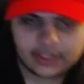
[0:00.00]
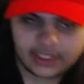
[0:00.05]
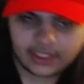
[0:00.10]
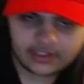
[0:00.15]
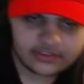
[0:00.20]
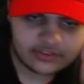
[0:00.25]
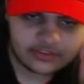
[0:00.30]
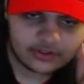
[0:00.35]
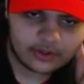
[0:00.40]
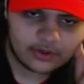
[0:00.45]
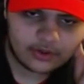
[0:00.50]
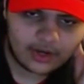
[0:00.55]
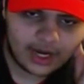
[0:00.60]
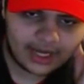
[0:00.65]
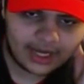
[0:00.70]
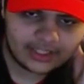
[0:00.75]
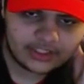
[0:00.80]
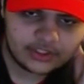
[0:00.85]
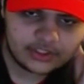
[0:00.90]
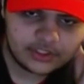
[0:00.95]
And so
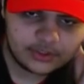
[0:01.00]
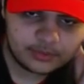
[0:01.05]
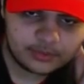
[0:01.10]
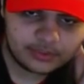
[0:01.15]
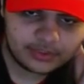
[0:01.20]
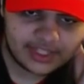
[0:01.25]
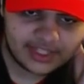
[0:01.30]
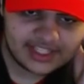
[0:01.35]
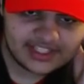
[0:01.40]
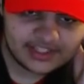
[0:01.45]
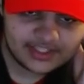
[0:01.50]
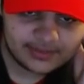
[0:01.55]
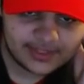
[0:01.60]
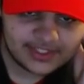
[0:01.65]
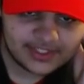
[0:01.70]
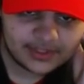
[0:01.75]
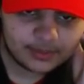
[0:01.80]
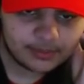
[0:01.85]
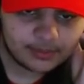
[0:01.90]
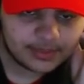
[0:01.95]
I could place him
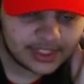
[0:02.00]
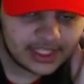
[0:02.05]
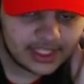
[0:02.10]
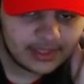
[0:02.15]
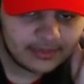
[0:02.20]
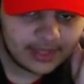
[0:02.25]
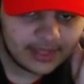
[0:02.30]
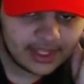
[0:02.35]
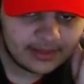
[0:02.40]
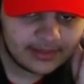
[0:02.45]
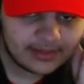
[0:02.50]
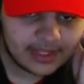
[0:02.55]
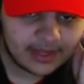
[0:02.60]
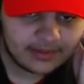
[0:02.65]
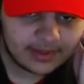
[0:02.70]
as a B, maybe.